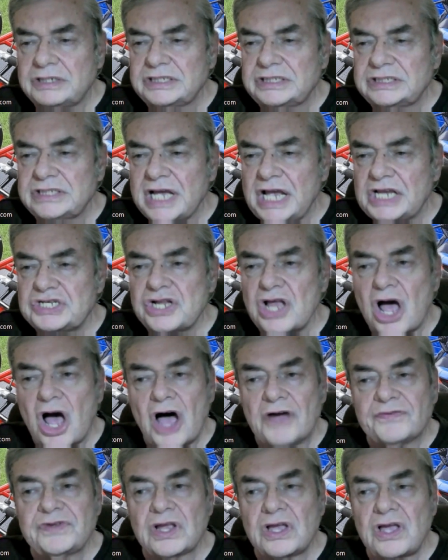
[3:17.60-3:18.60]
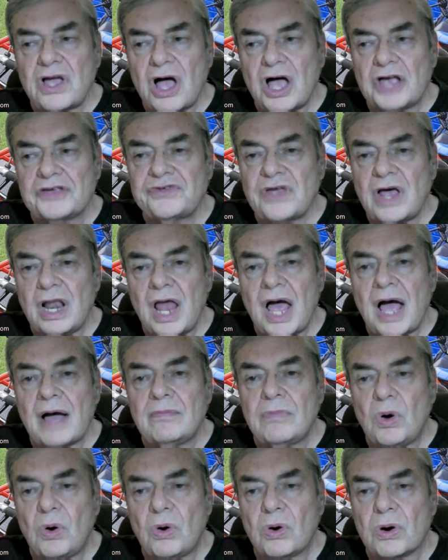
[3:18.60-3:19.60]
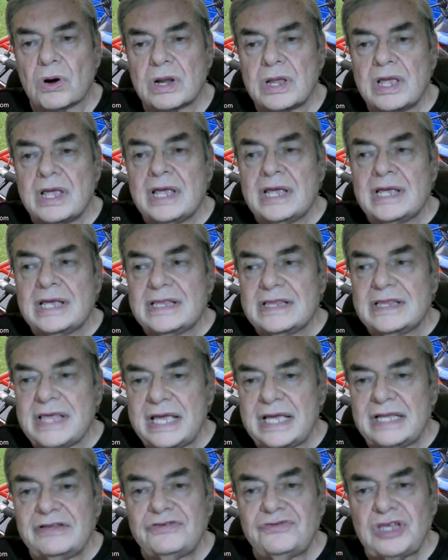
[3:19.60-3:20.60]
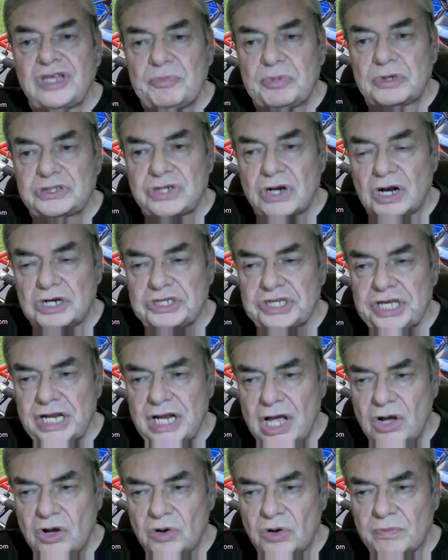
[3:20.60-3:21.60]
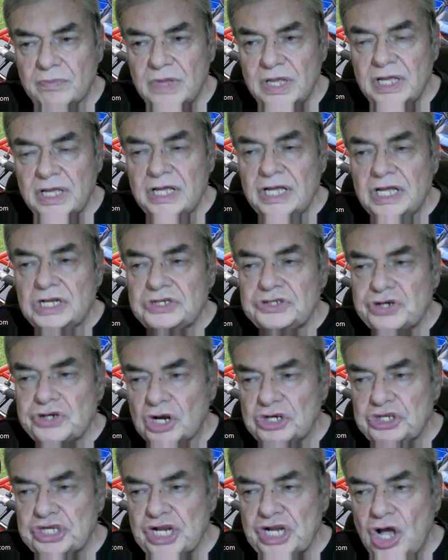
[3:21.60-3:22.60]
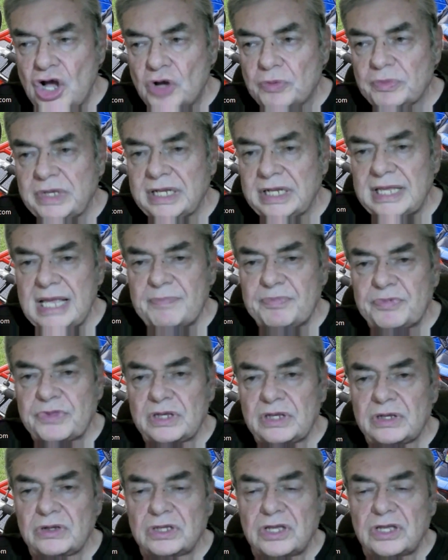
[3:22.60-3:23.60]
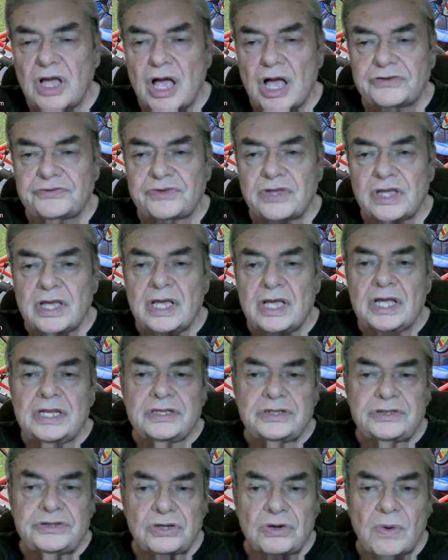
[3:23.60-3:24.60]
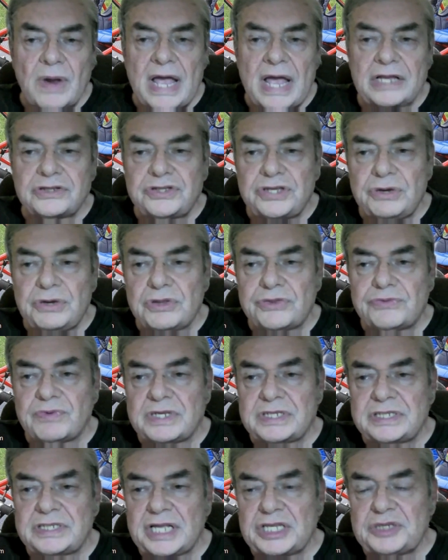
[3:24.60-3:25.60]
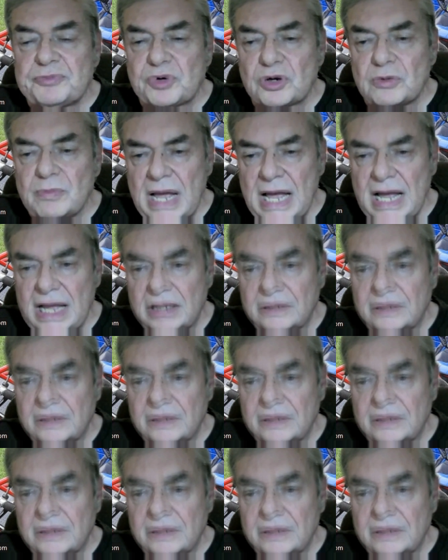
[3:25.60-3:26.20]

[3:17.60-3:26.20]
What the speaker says: station often costs a lot more than simple charging at home. Charging at home can keep the cost to around 2 to 3 cents per mile.